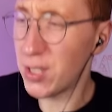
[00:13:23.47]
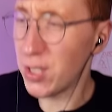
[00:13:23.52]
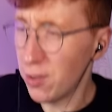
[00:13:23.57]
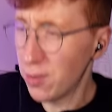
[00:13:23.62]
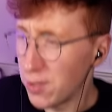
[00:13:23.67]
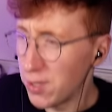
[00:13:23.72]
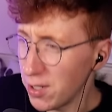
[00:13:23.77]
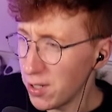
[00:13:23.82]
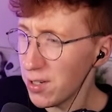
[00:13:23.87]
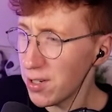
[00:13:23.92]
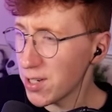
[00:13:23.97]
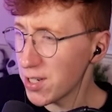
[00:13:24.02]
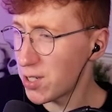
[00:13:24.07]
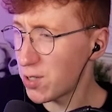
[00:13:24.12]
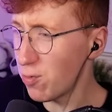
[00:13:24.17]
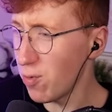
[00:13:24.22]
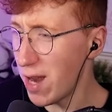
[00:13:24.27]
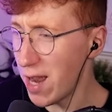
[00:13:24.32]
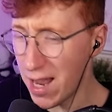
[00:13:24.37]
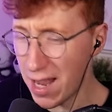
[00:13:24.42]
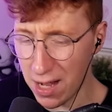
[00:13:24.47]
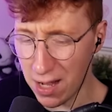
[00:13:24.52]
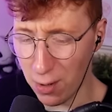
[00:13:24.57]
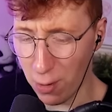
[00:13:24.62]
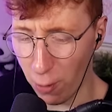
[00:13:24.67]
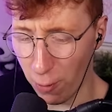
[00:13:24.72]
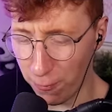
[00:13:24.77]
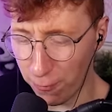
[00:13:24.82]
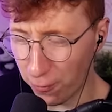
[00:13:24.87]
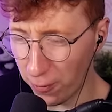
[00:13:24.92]
so good as
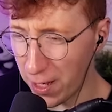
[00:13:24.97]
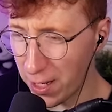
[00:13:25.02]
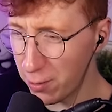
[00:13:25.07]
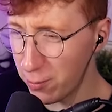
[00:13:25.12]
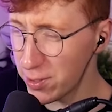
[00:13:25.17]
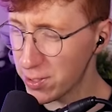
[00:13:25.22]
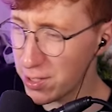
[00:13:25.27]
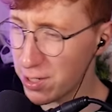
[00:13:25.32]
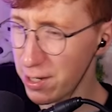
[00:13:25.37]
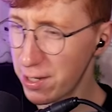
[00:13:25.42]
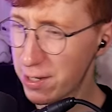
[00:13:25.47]
well. Frank was